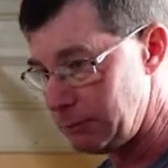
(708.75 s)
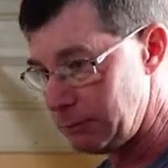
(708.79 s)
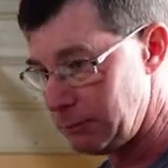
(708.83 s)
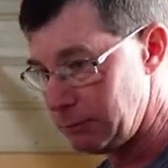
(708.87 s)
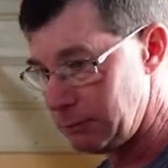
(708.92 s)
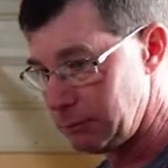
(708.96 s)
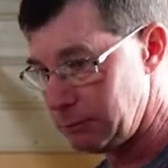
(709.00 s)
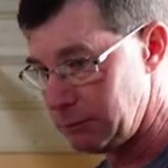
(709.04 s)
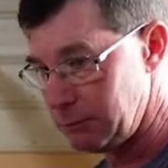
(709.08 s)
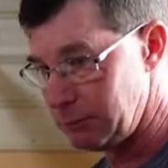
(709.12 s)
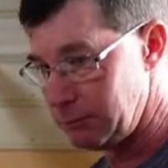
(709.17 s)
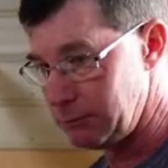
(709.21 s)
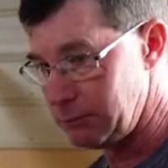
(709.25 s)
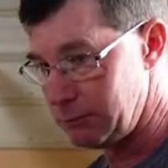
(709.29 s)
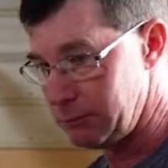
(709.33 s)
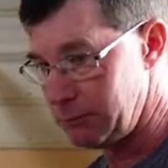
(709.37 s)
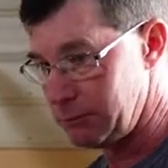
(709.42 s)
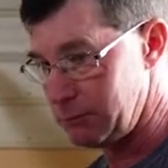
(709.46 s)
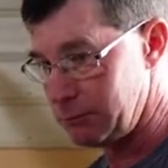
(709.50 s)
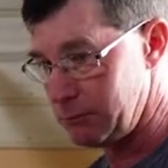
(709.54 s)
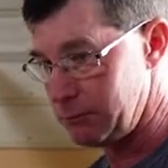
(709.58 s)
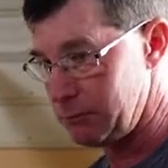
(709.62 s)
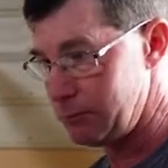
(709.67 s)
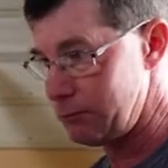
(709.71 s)

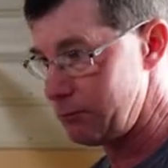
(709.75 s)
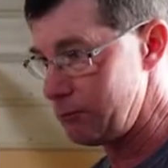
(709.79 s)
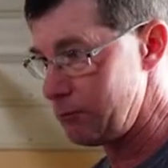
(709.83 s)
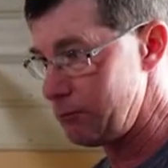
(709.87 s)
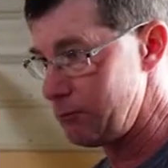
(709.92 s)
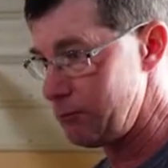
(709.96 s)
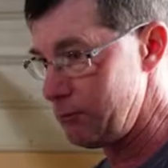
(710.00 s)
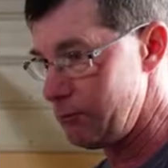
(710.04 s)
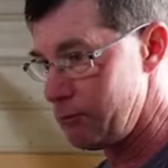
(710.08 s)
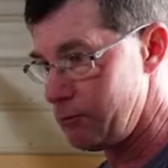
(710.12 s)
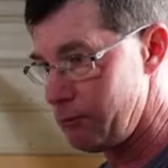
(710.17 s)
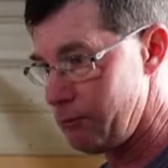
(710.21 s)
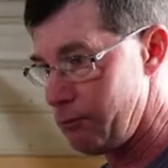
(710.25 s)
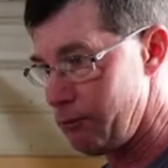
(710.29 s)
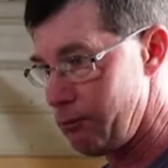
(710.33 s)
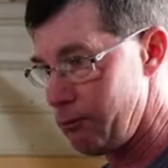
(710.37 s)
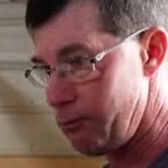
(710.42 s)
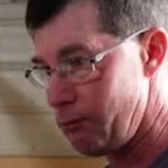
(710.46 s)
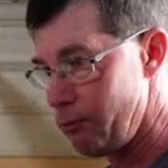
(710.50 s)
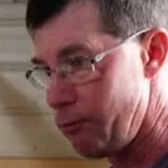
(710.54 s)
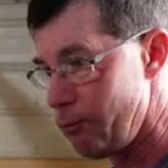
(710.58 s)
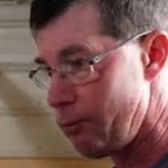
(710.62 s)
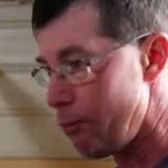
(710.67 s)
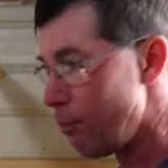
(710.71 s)

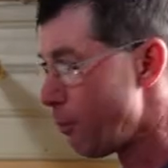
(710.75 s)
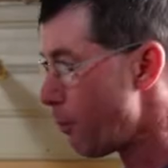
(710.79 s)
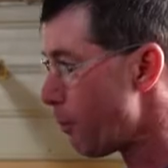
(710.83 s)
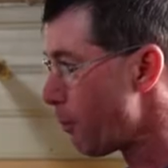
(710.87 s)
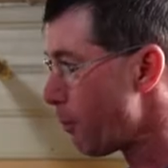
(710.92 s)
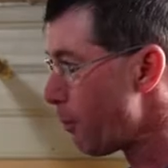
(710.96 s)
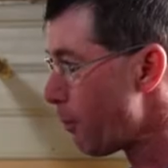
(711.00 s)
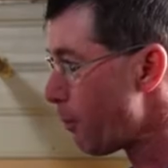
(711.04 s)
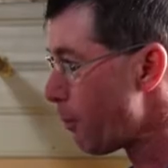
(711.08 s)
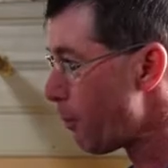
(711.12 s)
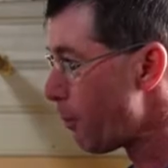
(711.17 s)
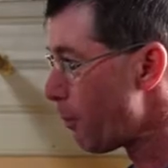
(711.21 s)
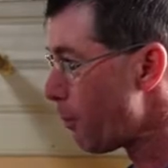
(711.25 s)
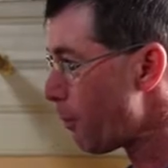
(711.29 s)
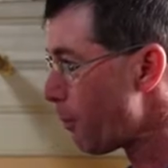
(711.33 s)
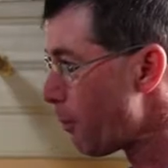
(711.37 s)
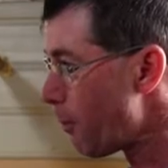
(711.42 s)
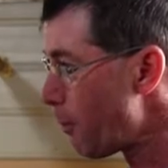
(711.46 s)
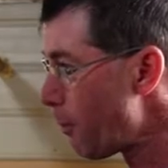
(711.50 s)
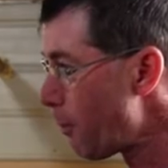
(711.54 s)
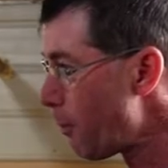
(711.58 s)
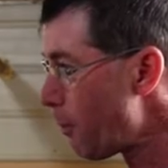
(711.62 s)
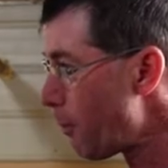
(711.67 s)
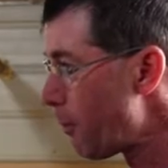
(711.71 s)

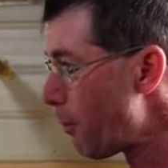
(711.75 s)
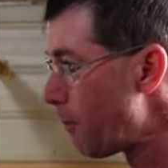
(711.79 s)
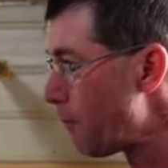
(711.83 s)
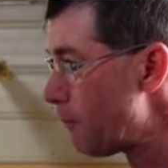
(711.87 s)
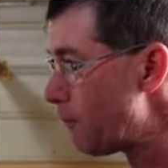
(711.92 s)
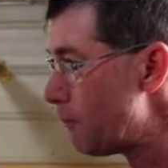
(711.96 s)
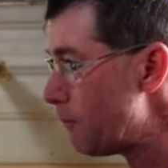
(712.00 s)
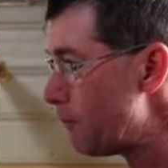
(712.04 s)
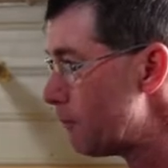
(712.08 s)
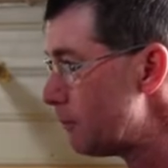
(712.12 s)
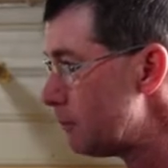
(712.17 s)
(silent)